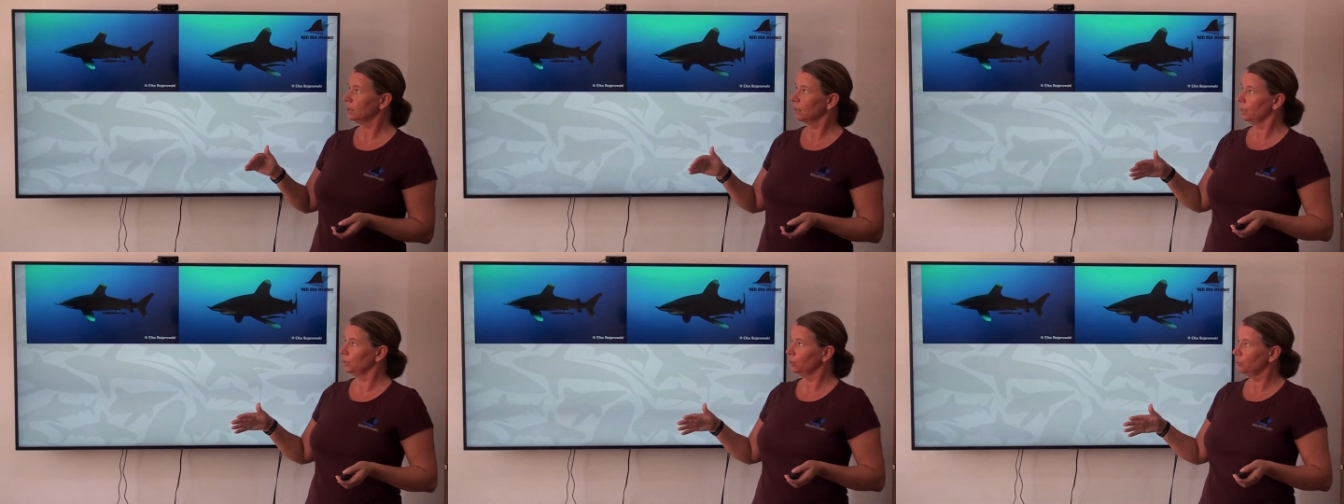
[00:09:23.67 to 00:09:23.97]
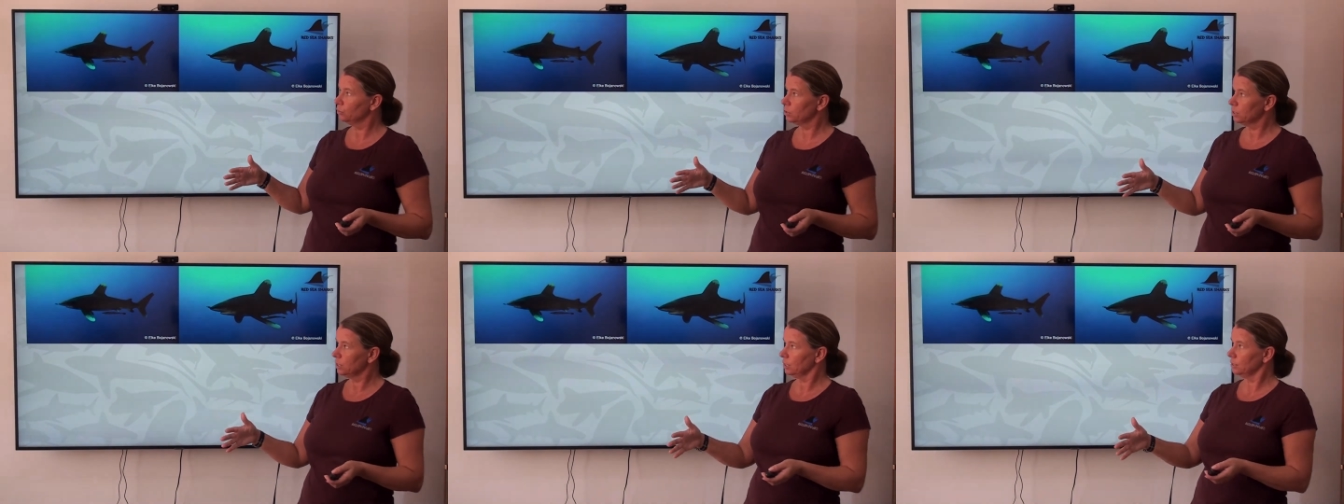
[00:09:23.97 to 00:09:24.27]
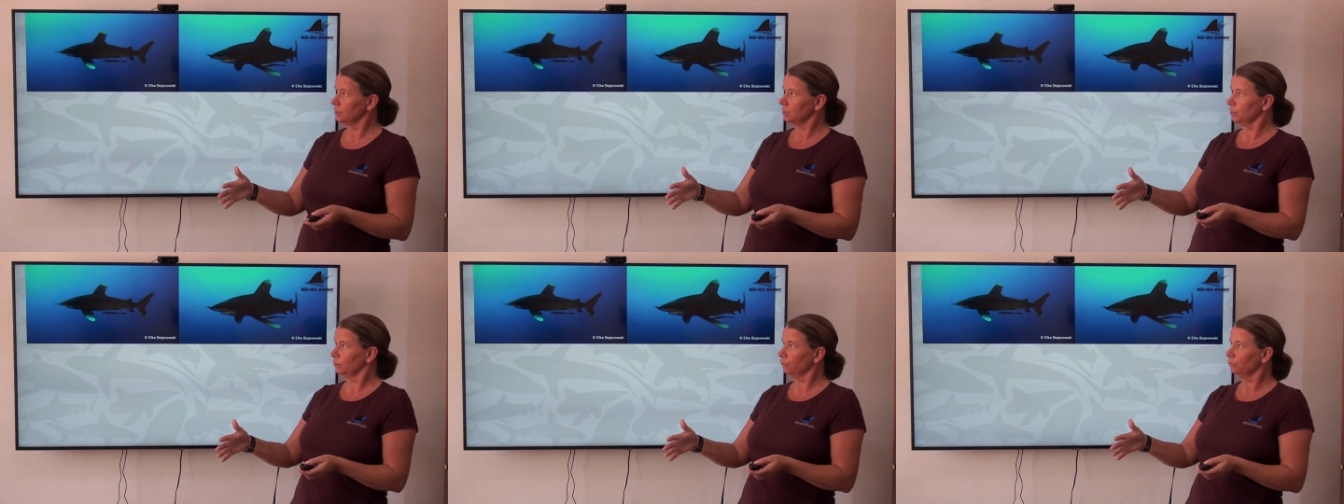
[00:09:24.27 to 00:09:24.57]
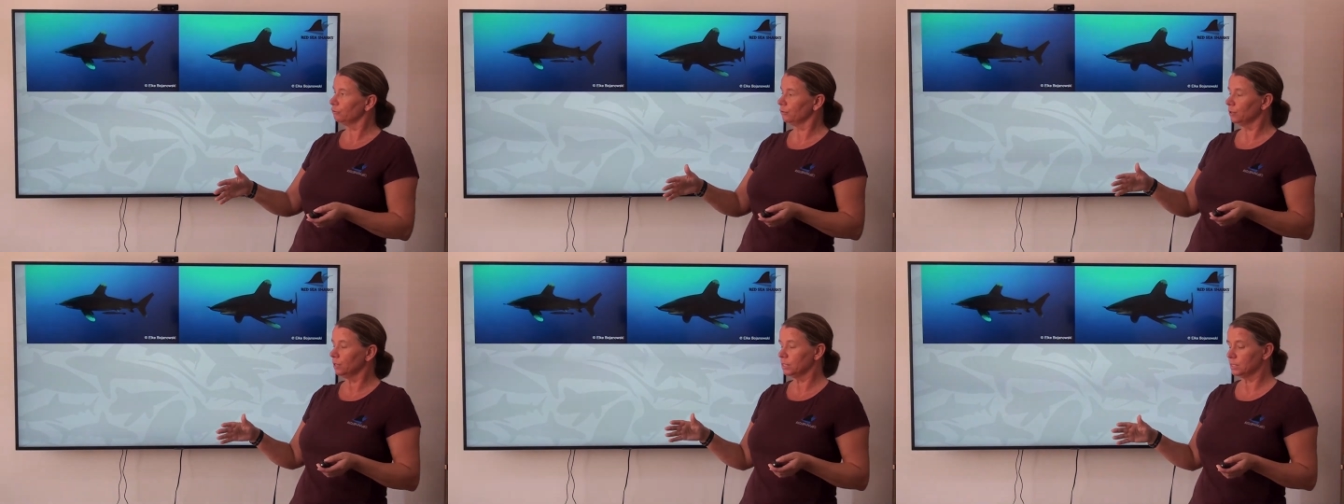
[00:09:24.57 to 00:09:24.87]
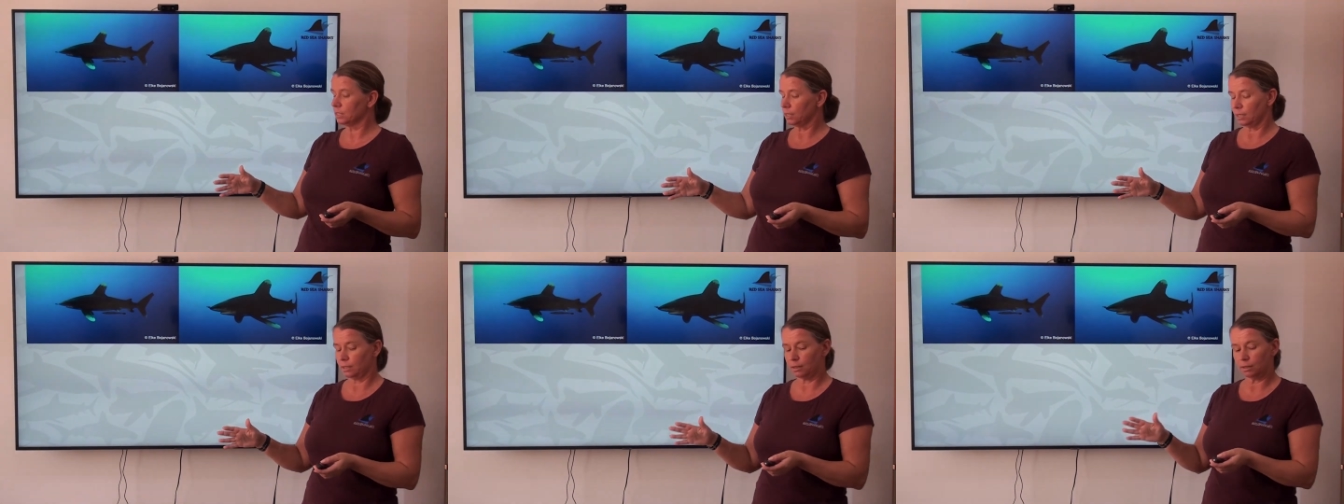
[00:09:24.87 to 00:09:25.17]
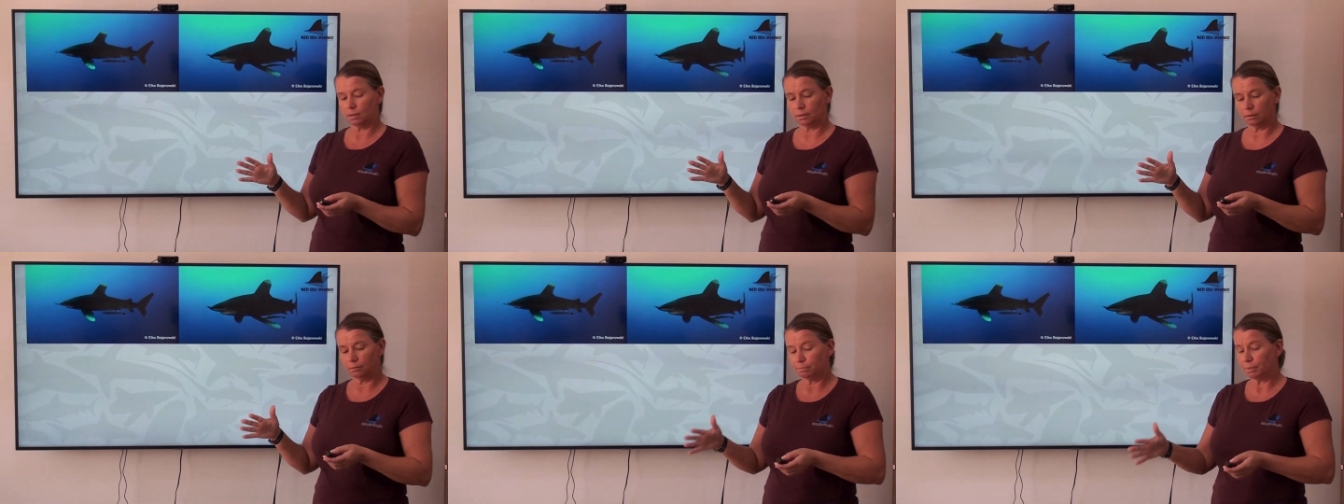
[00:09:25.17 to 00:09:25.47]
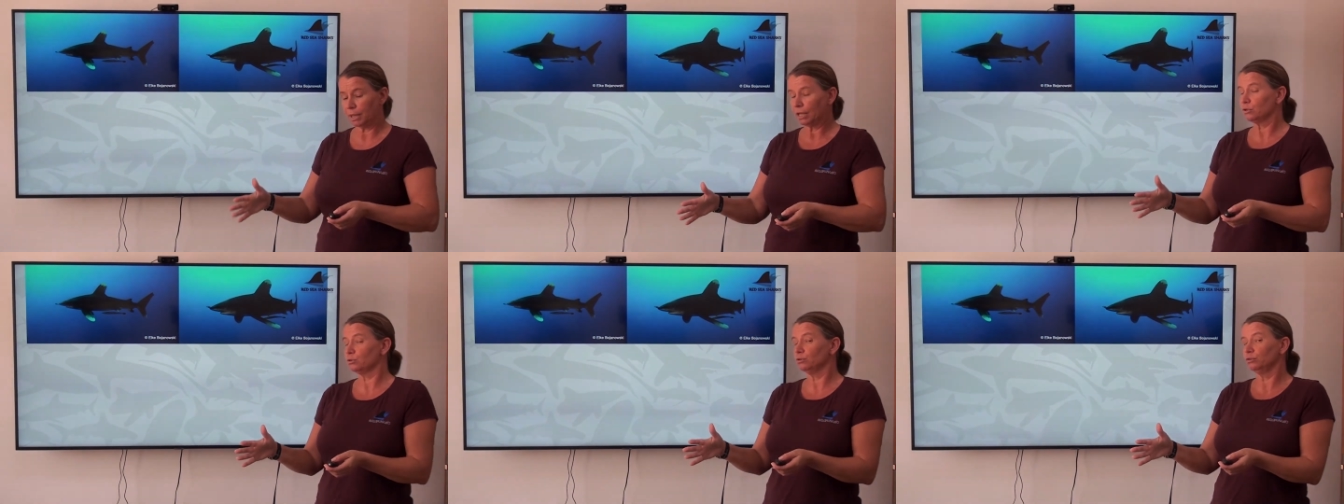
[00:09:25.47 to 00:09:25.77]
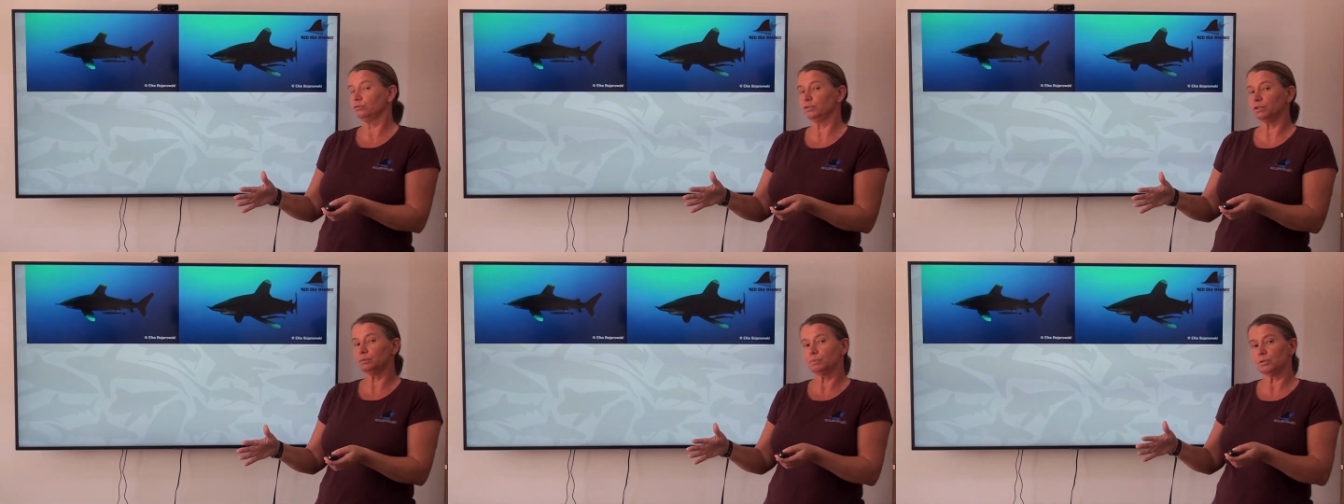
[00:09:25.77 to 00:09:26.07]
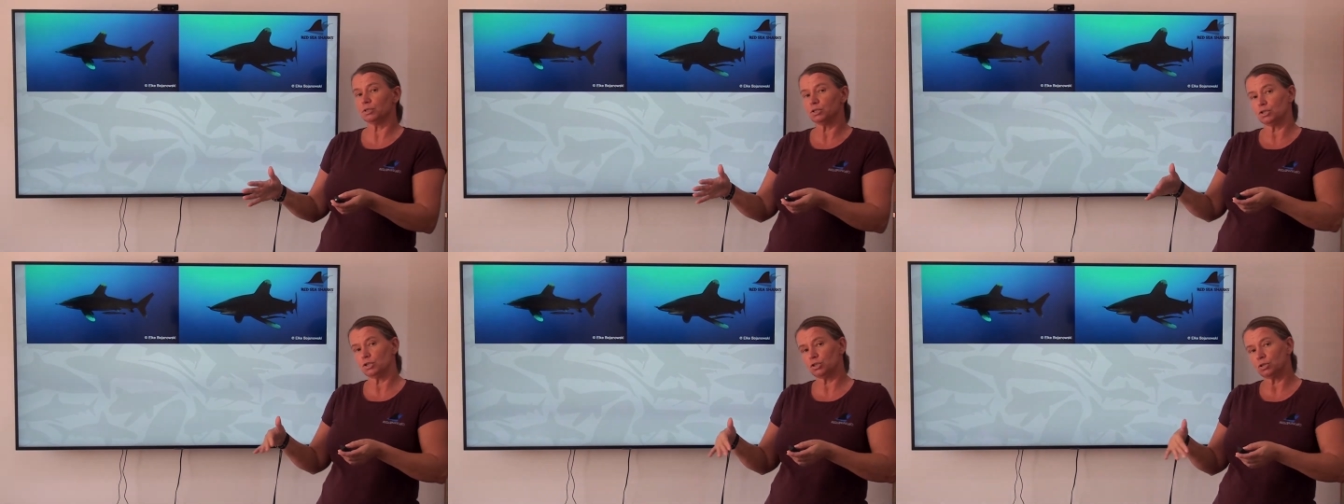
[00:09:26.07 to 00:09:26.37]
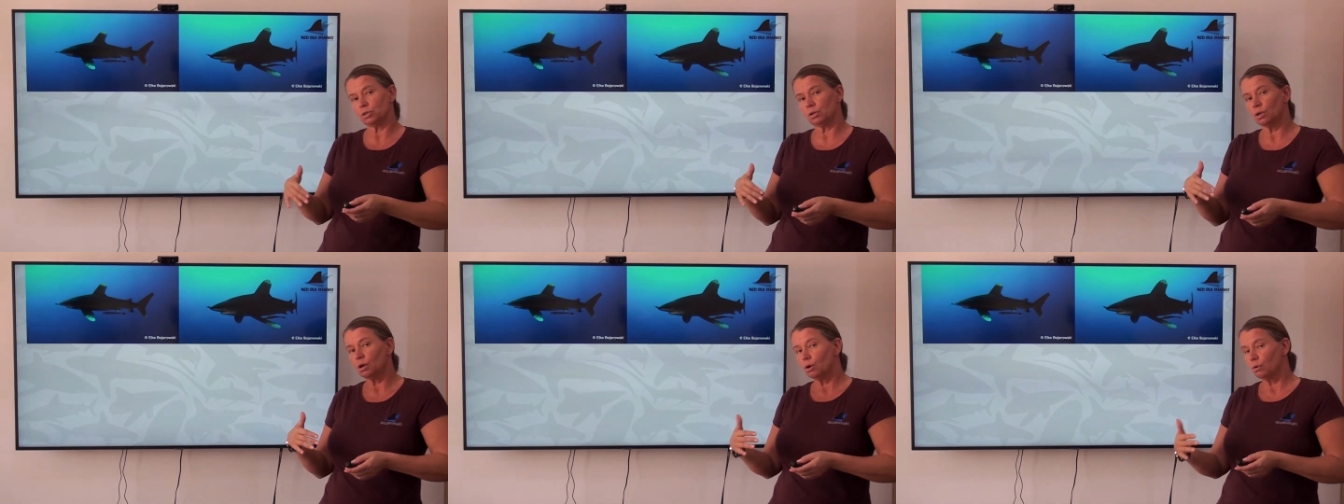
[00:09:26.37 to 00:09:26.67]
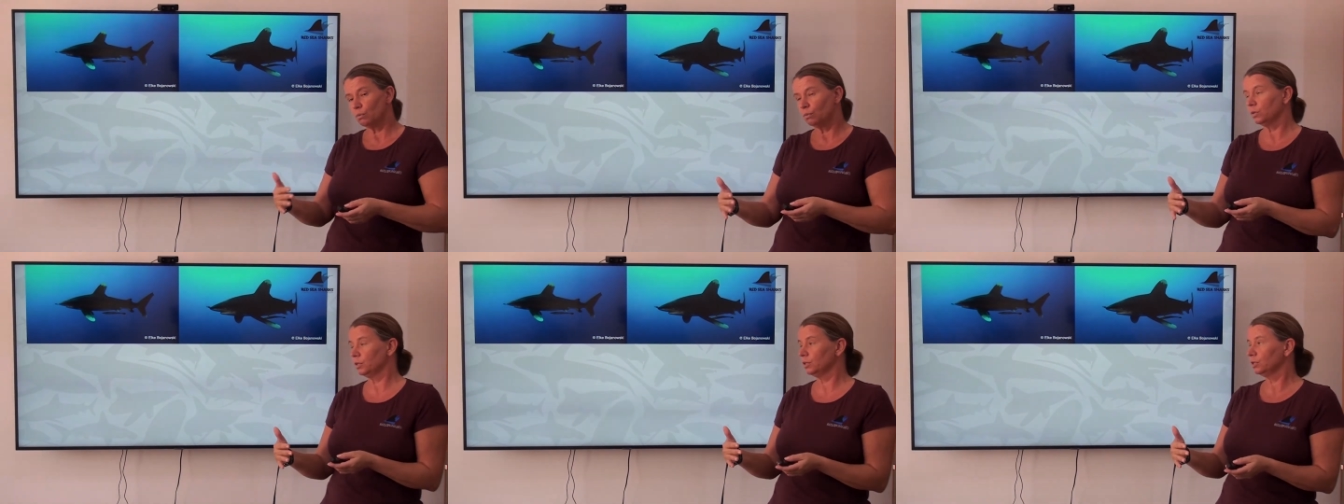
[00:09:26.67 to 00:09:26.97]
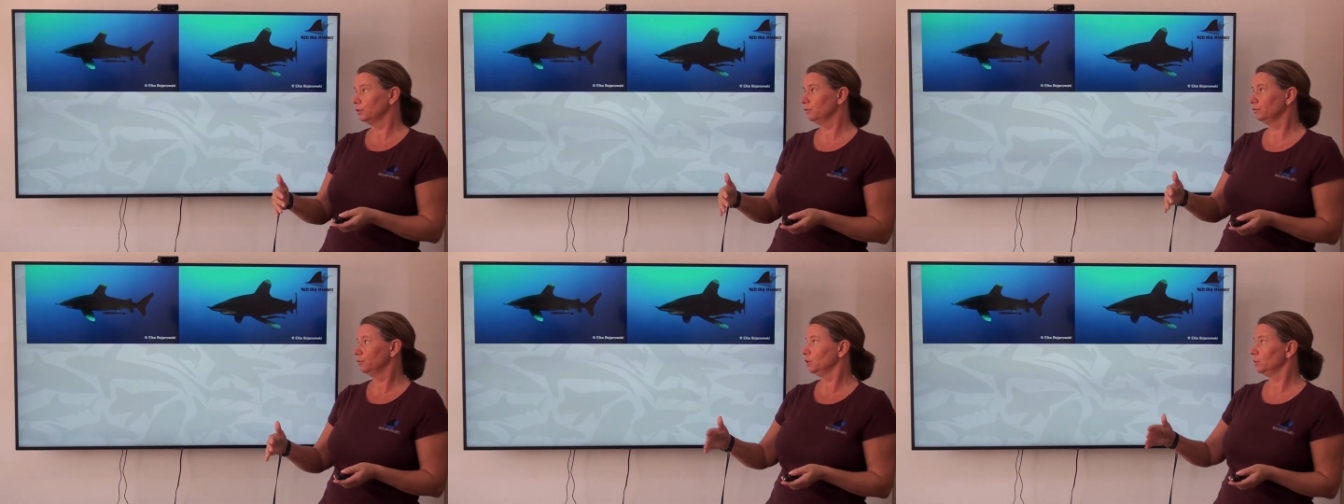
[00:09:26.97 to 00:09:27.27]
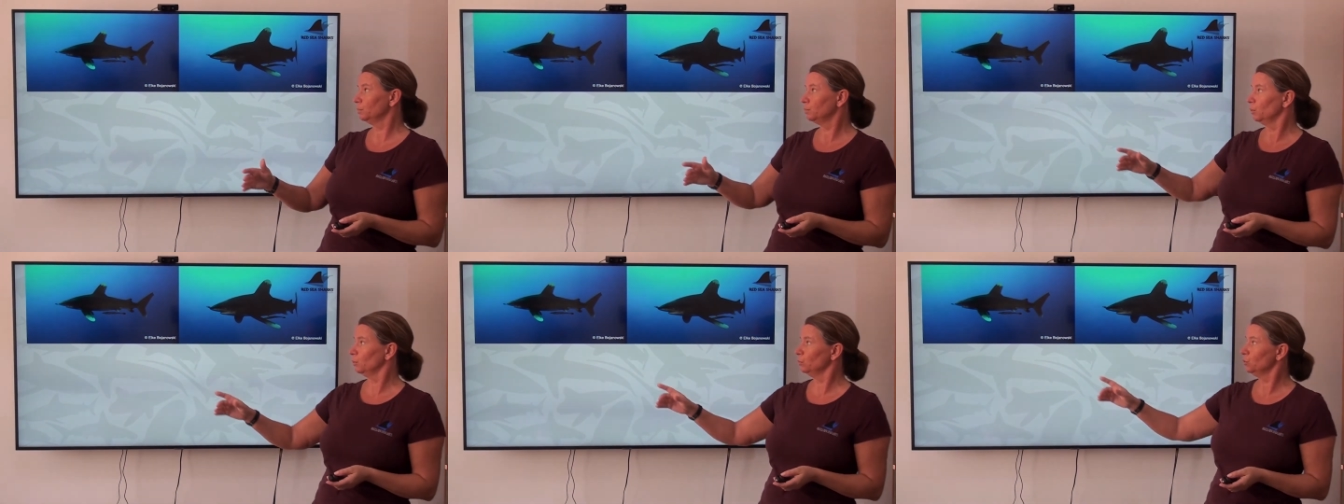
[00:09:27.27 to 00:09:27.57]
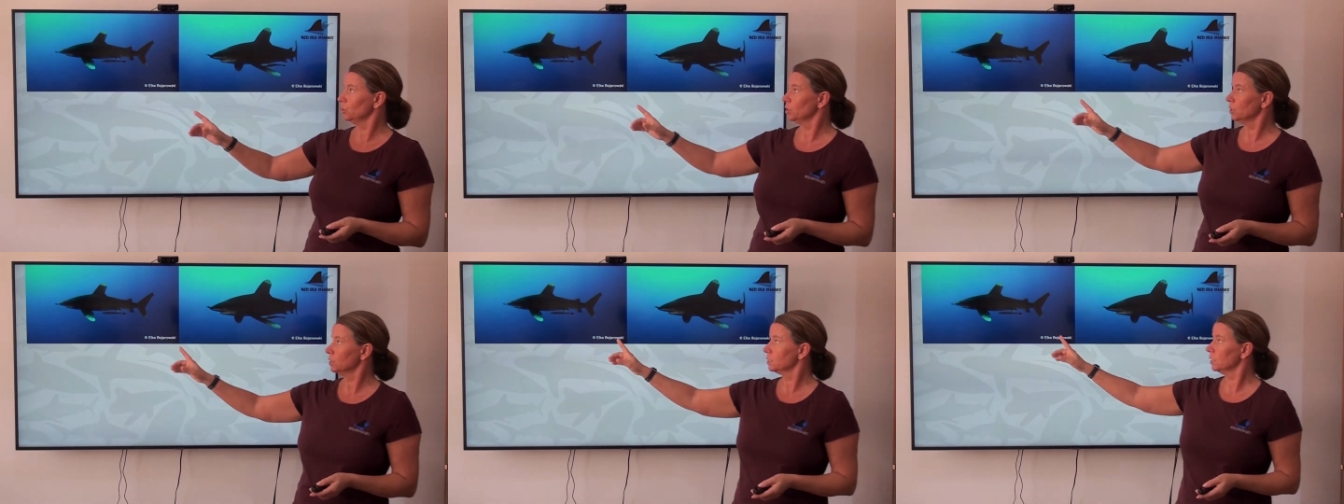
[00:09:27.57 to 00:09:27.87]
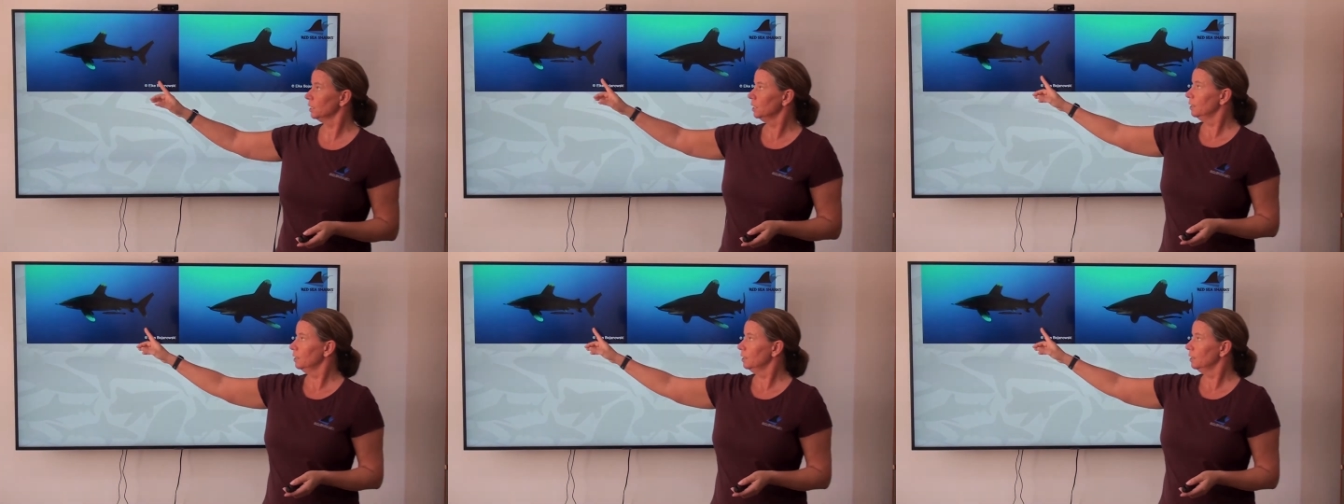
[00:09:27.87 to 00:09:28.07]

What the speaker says: and you see the difference in the pectoral fin position with the different approaches.